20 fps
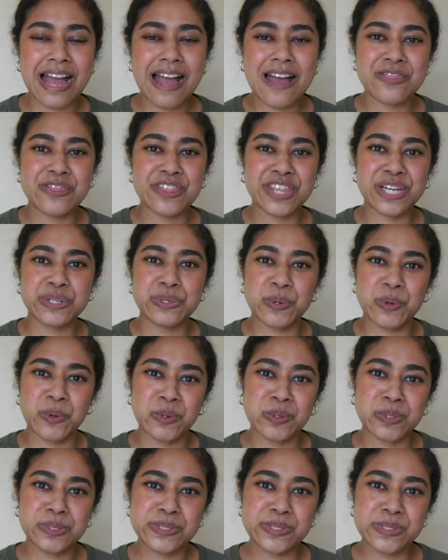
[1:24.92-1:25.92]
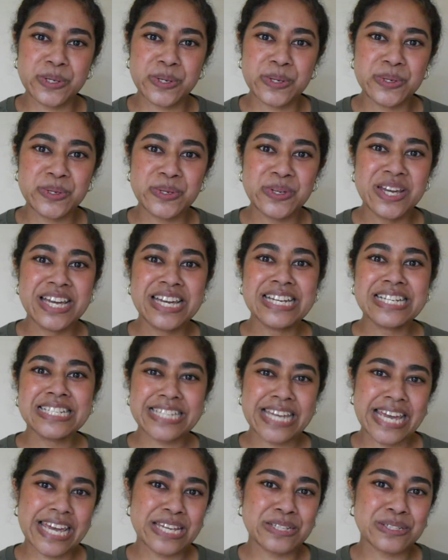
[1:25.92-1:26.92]
and then also
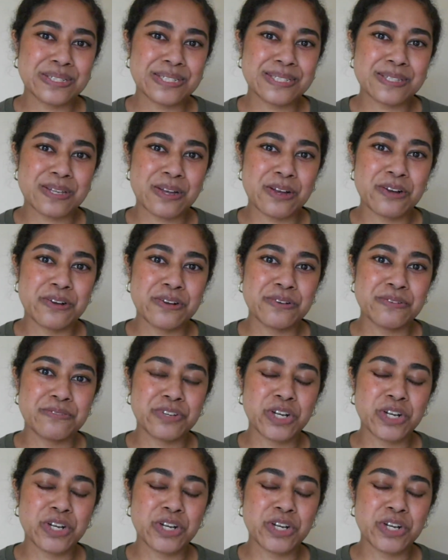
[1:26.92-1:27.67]
tales of